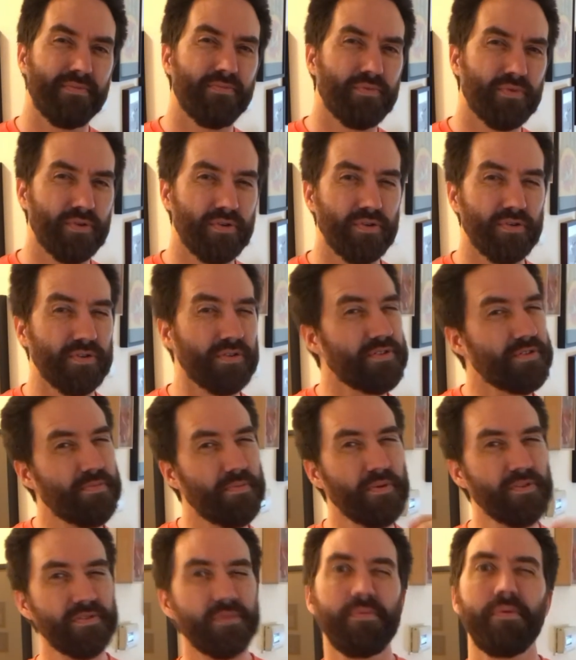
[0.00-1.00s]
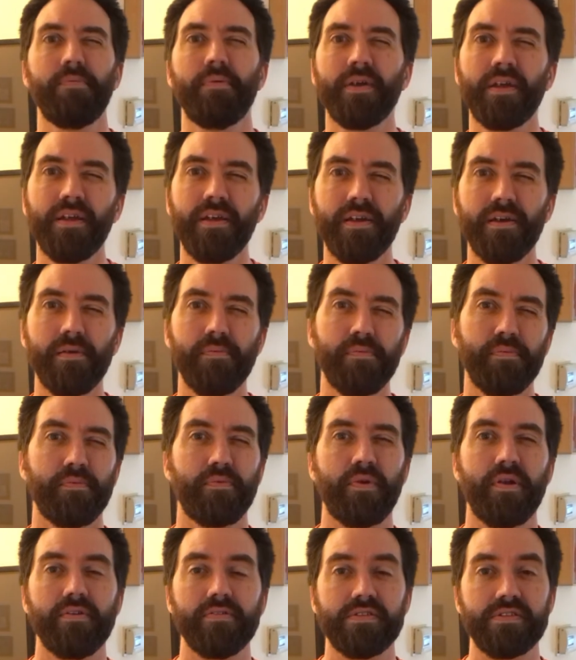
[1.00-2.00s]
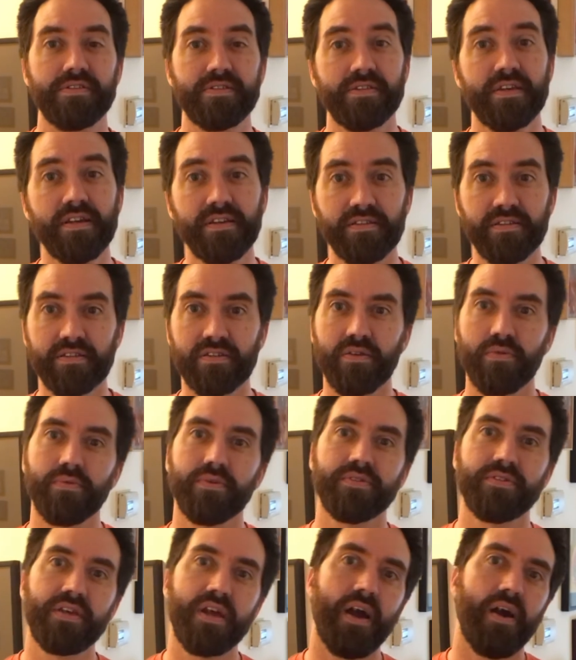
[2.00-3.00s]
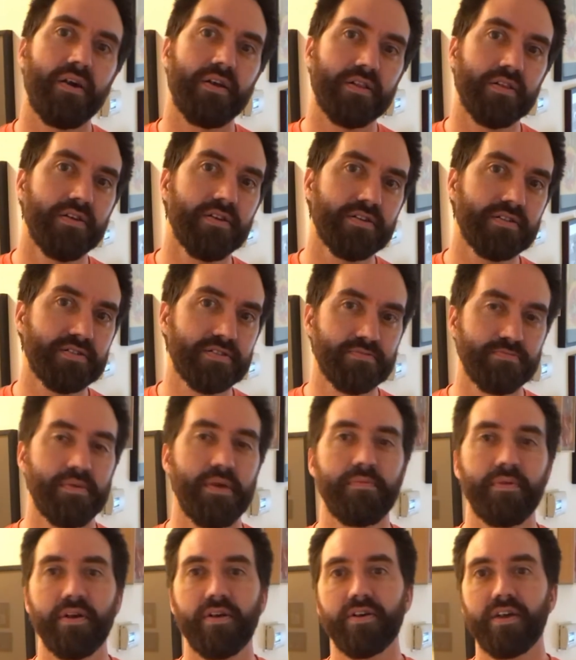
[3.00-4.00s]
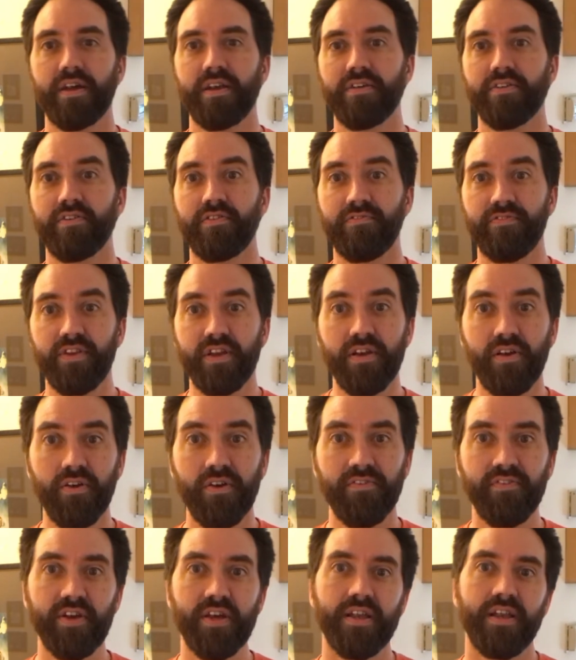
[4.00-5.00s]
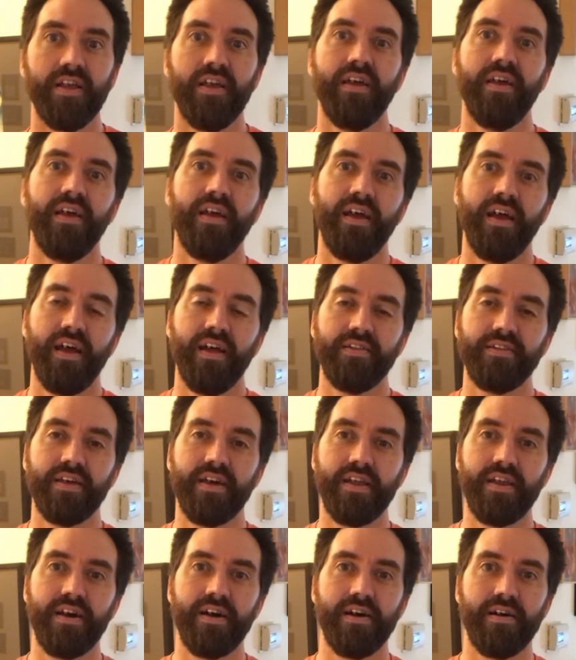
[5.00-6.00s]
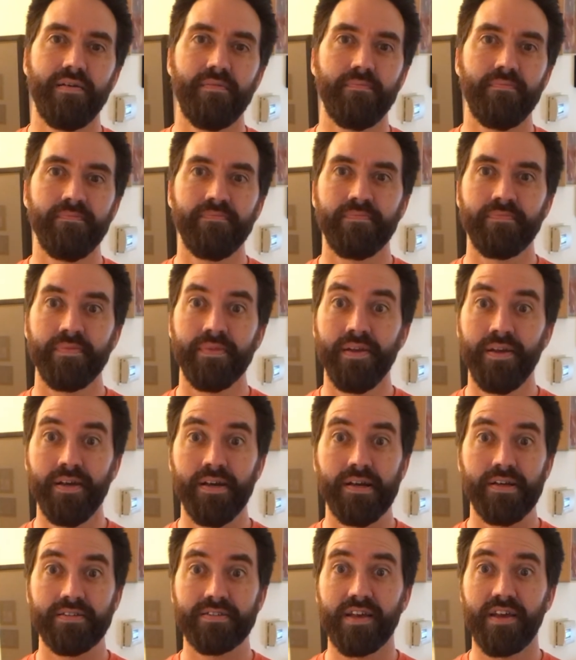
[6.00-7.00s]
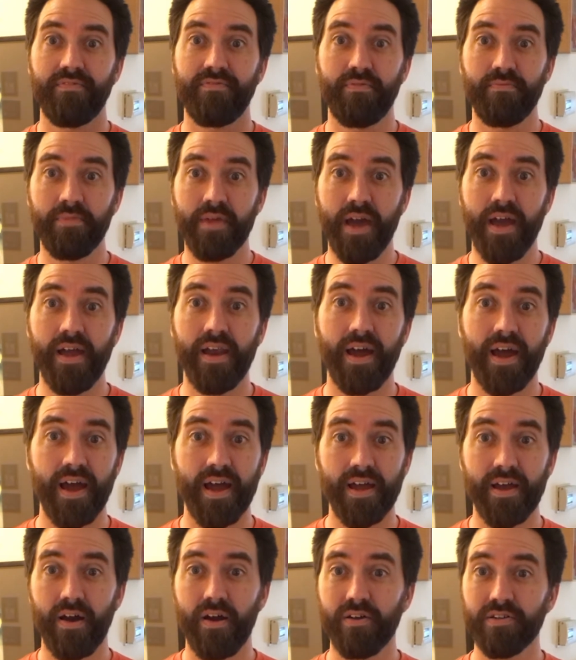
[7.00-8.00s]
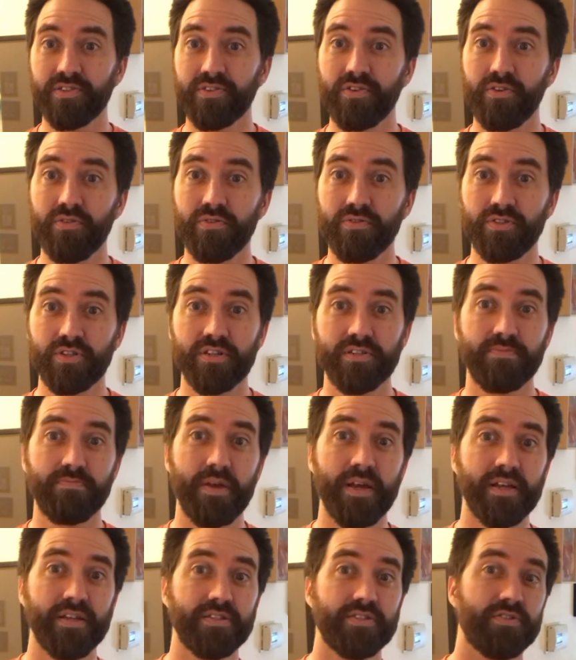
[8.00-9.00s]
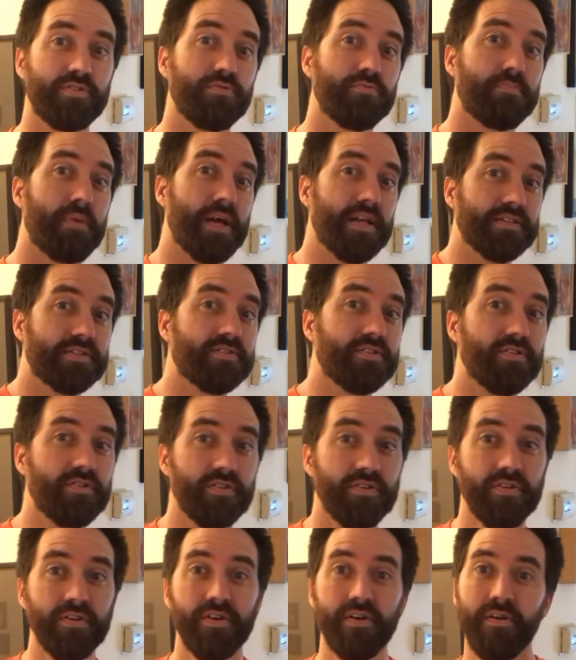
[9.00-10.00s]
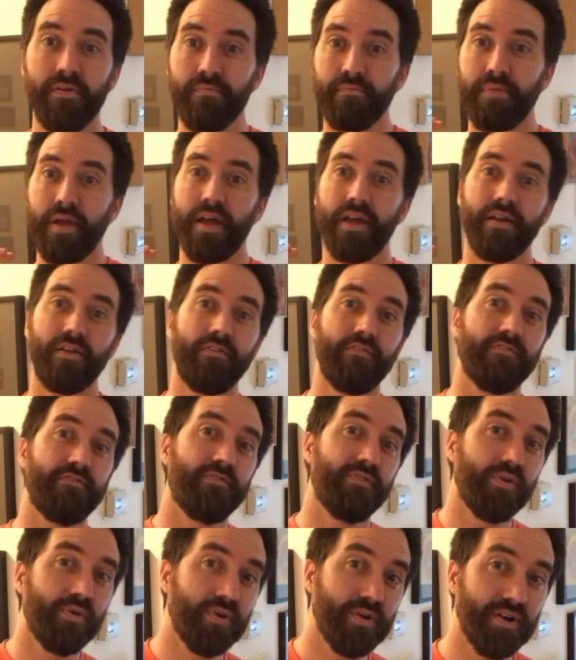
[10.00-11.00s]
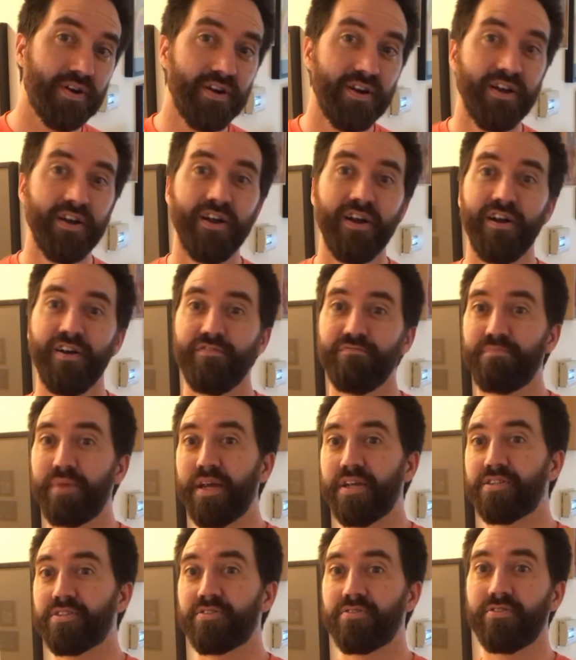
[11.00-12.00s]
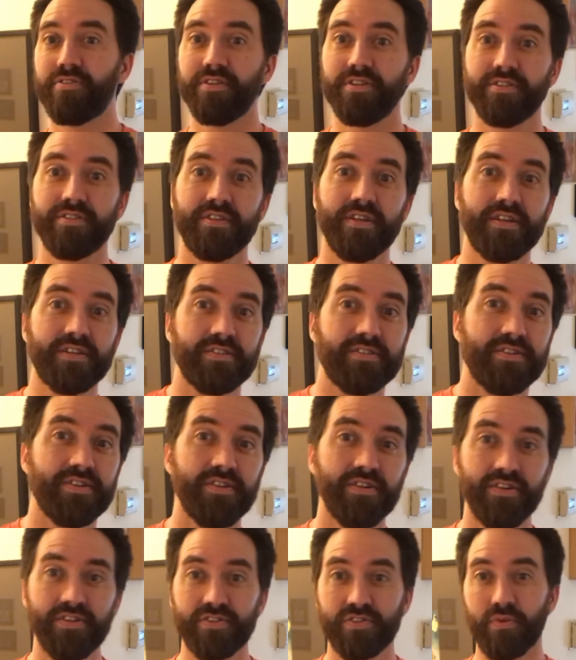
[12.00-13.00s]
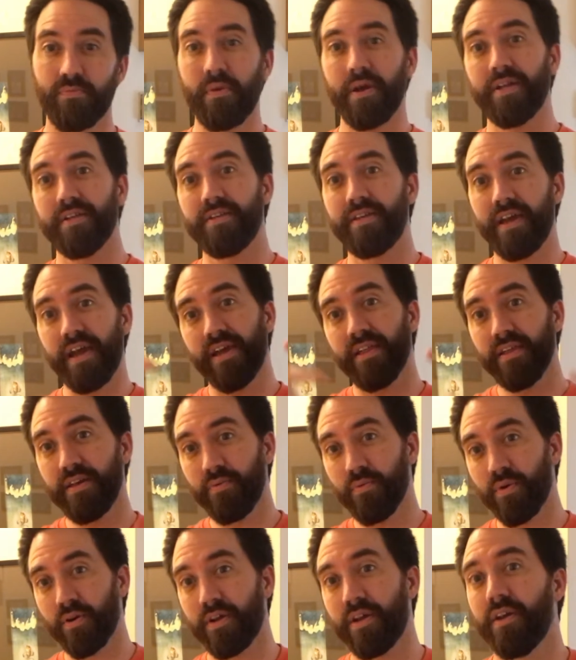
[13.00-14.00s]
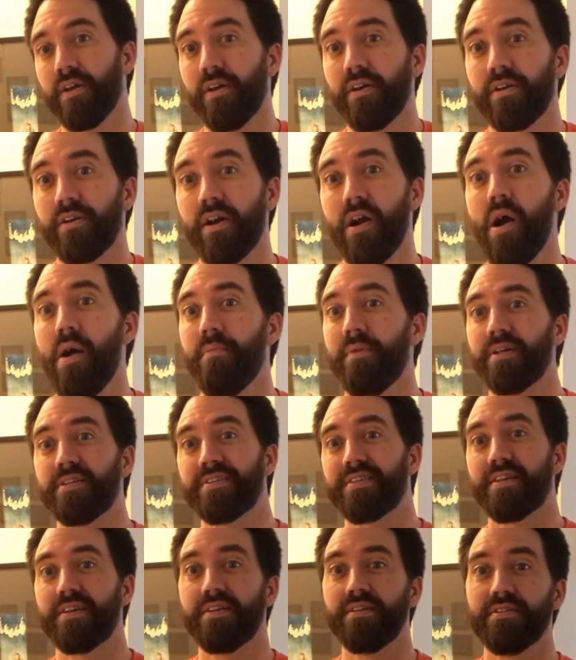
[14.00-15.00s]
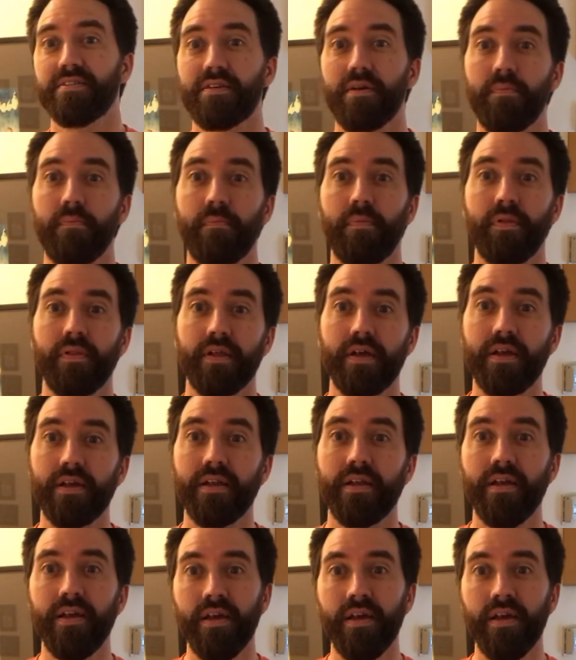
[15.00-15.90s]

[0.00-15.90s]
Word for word: we're supposed to be picking it up around six, so we'll see how it looks. Maybe I'll get a little video of it. And then um, aside from that, I also just managed to pencil panel 4 of page 36. So my daily working on comics is complete.